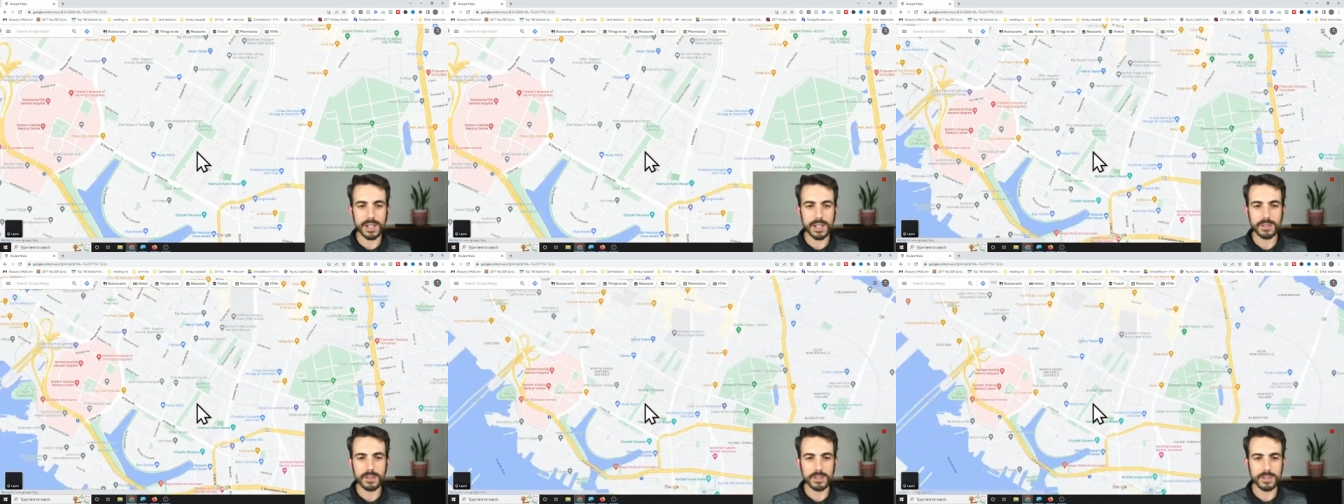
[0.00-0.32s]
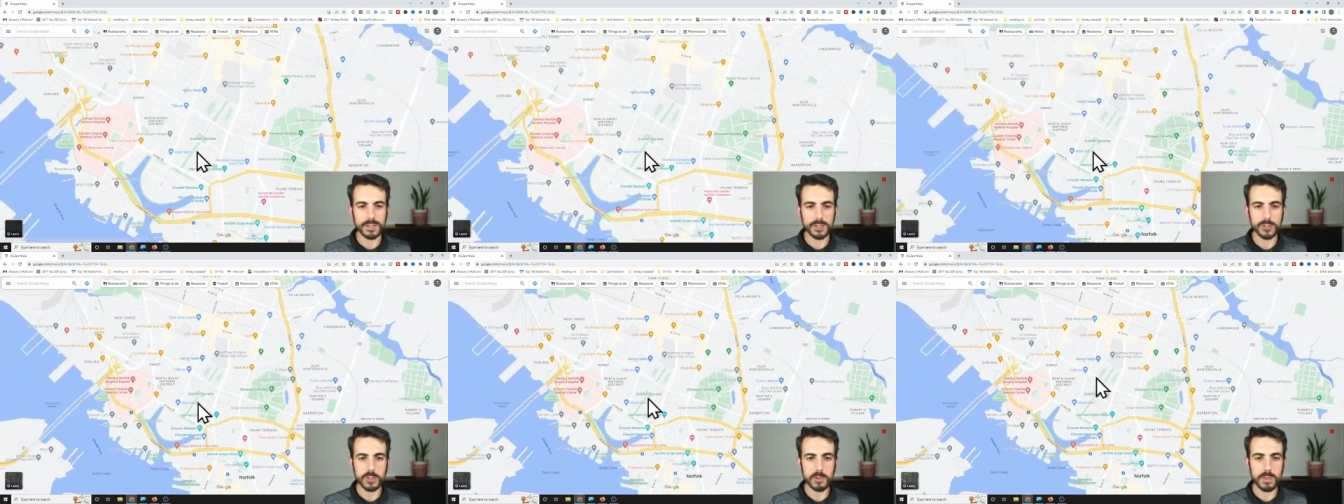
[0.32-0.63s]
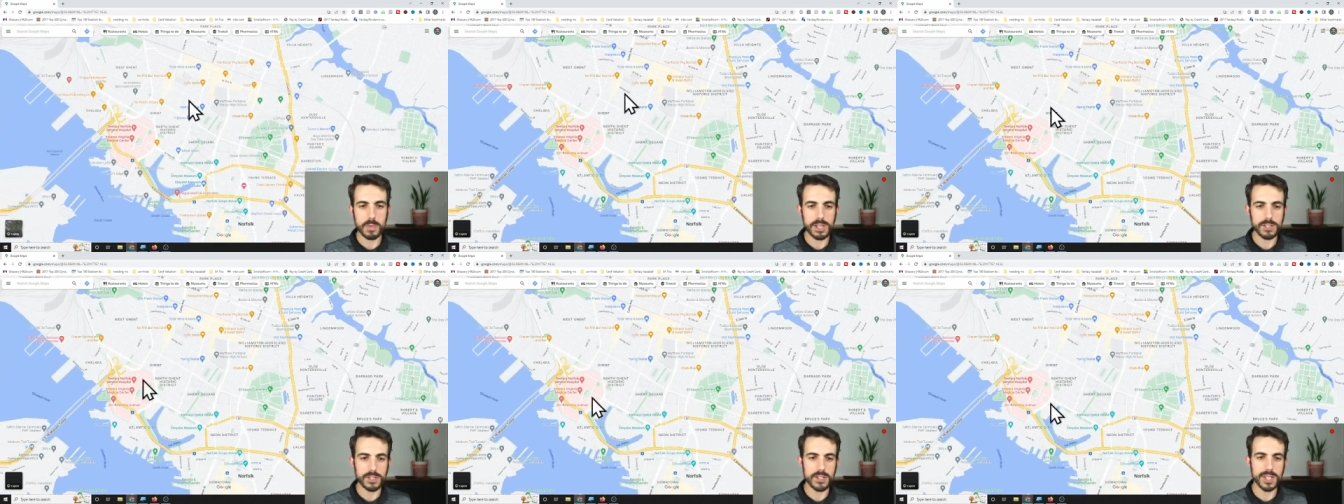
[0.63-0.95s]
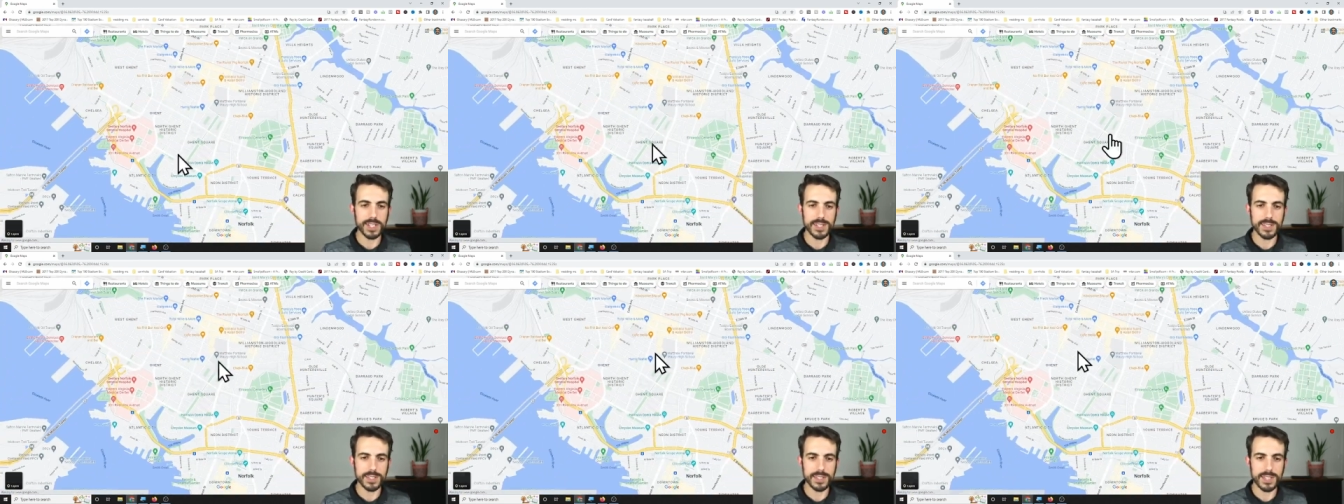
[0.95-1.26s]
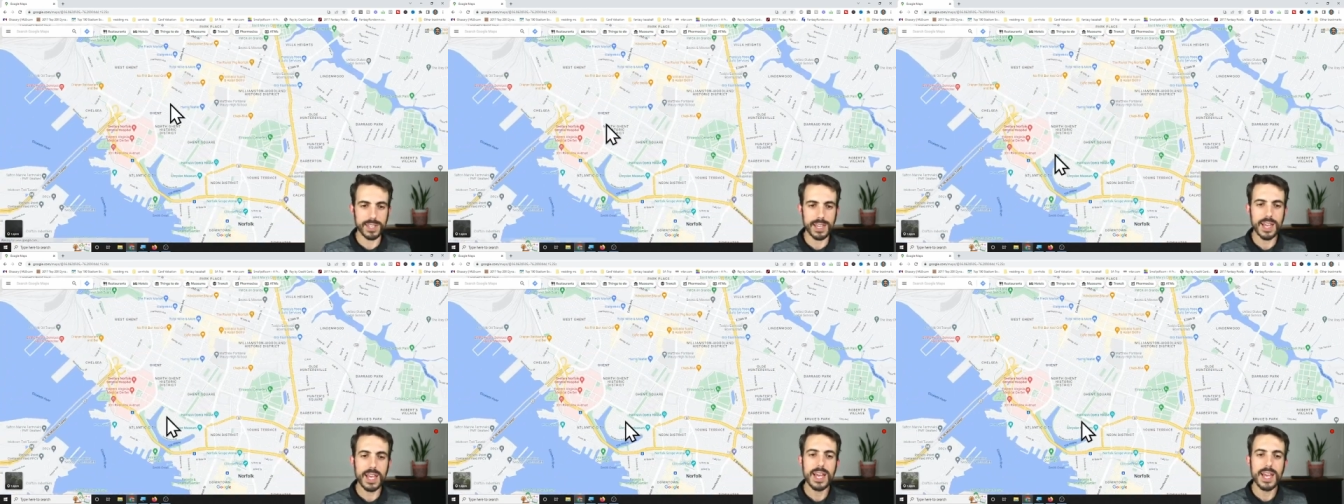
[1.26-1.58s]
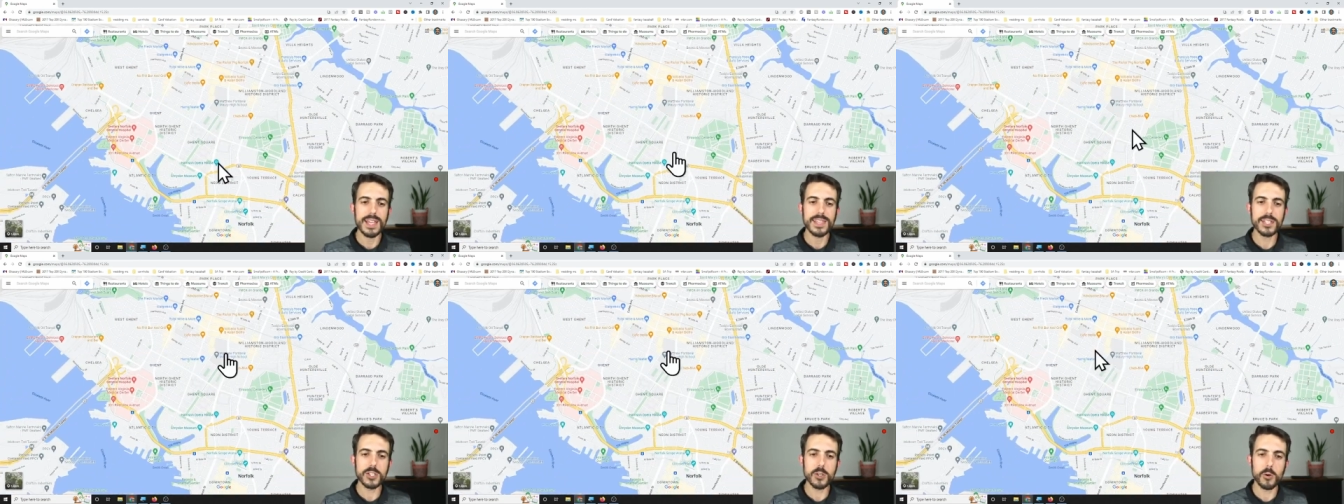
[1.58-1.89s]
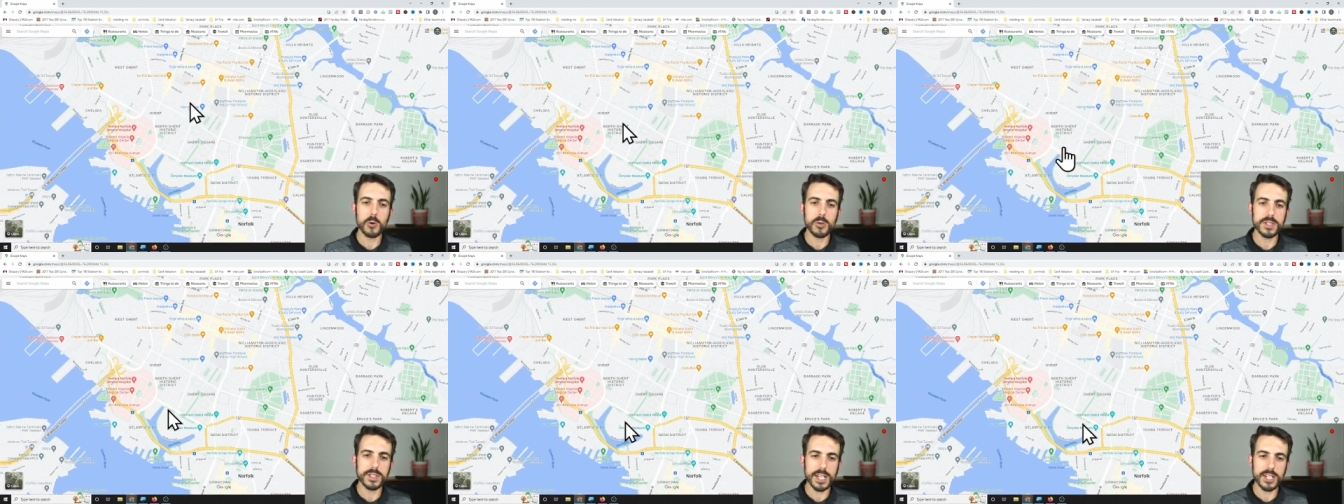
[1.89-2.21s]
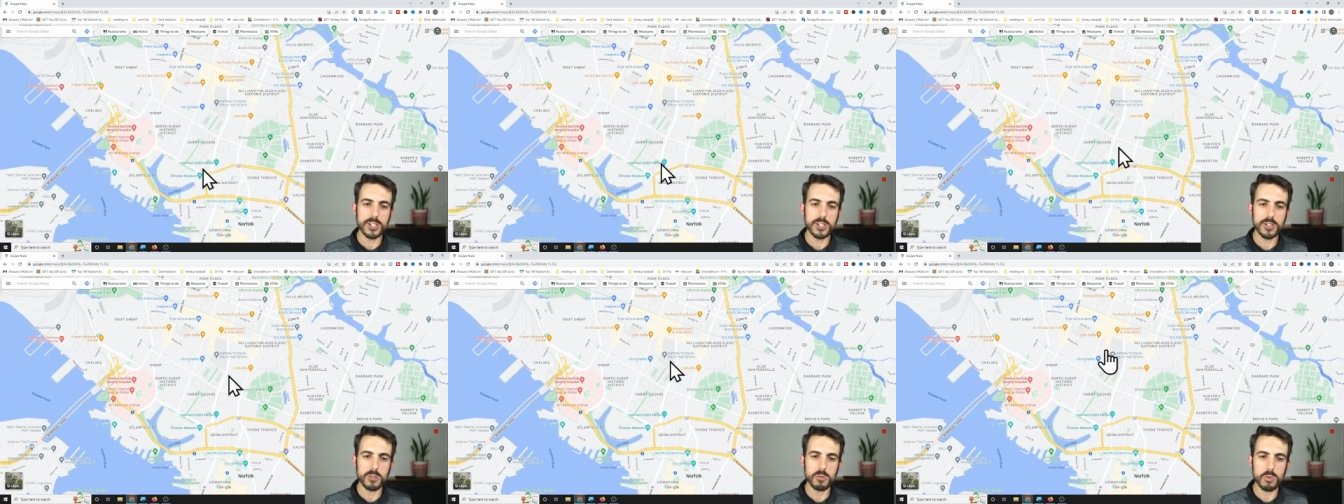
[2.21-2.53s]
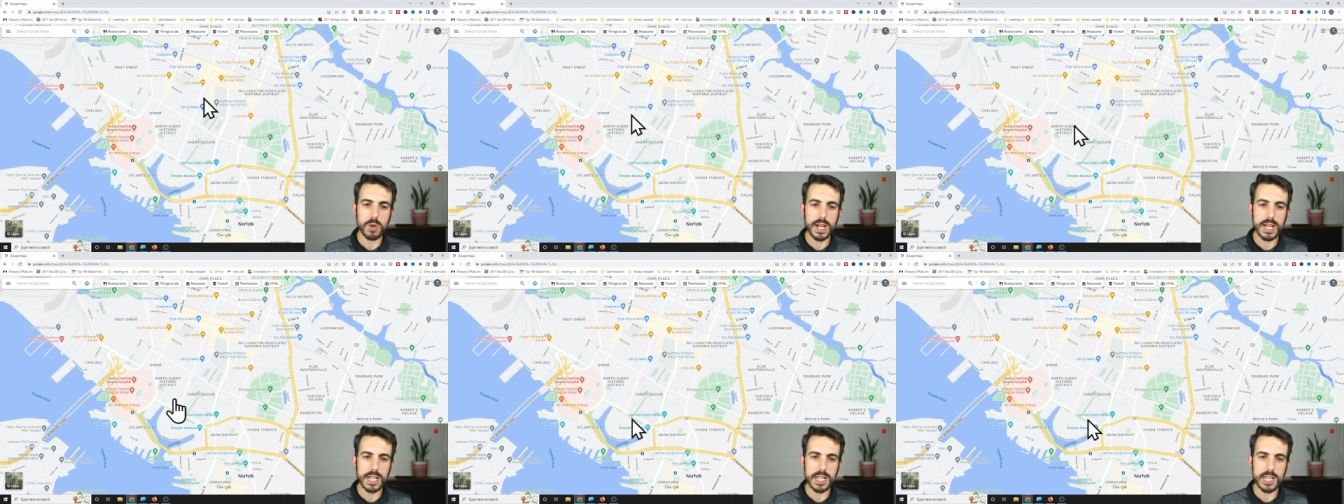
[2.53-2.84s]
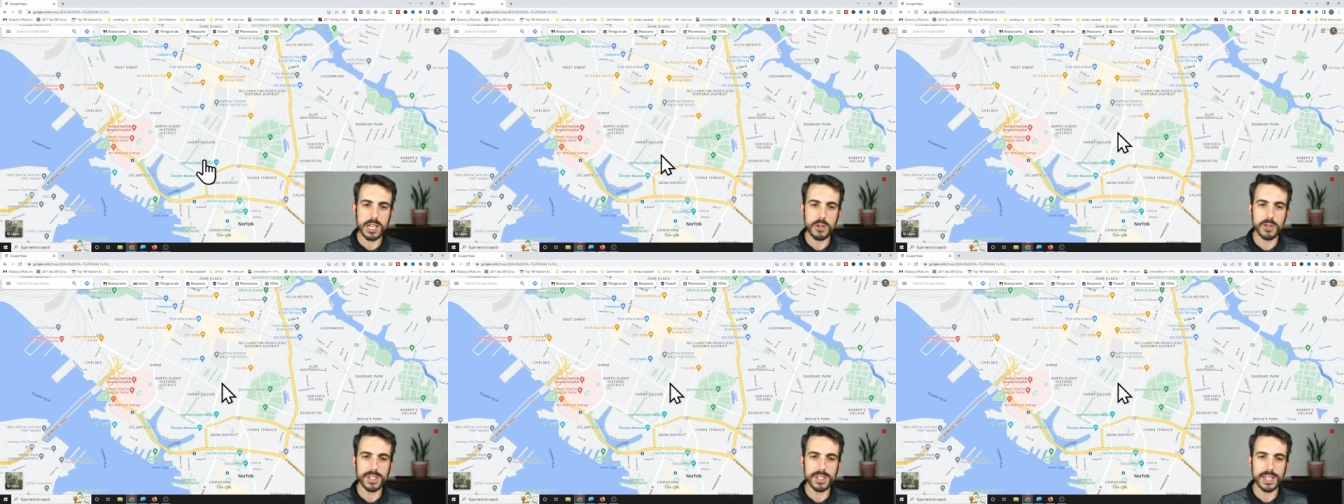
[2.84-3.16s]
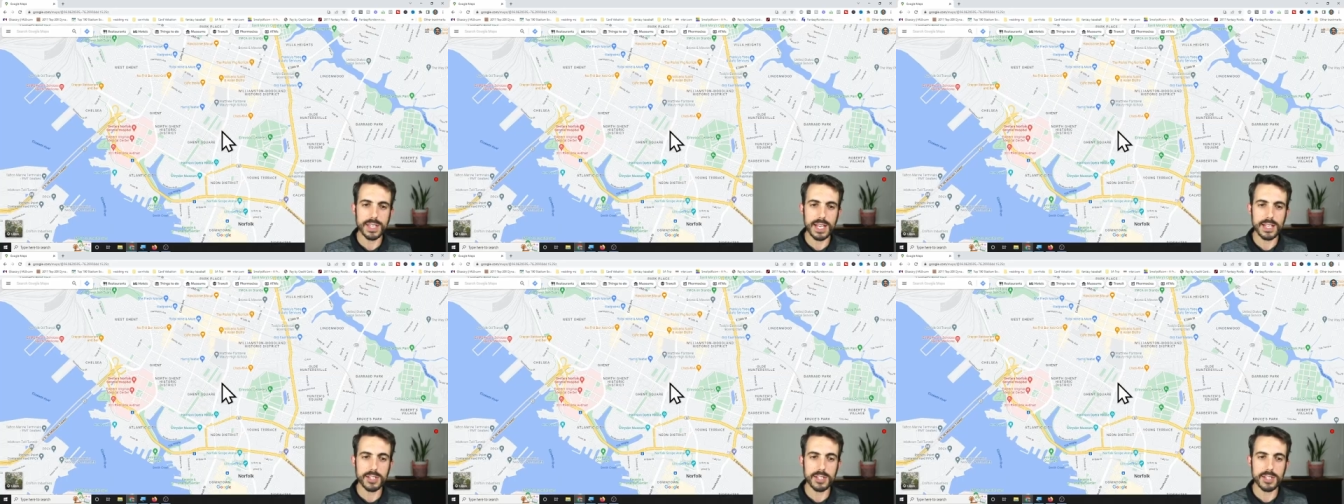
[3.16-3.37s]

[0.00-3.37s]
and I'll zoom out so you can see. This whole section right here is